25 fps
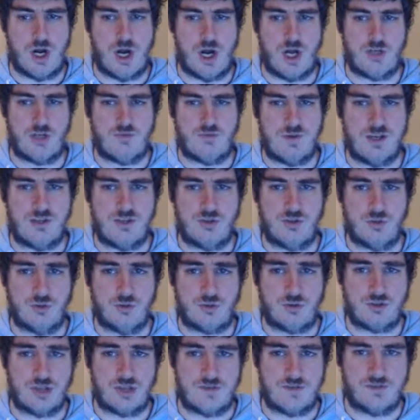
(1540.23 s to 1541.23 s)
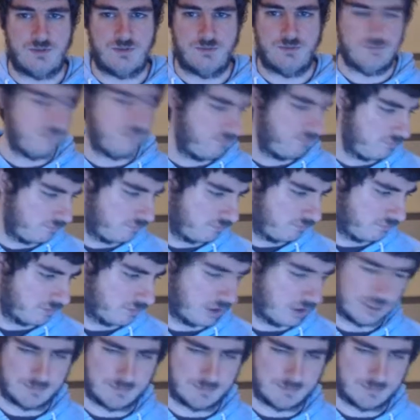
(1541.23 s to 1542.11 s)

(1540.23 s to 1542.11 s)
Ridge Racer 7, I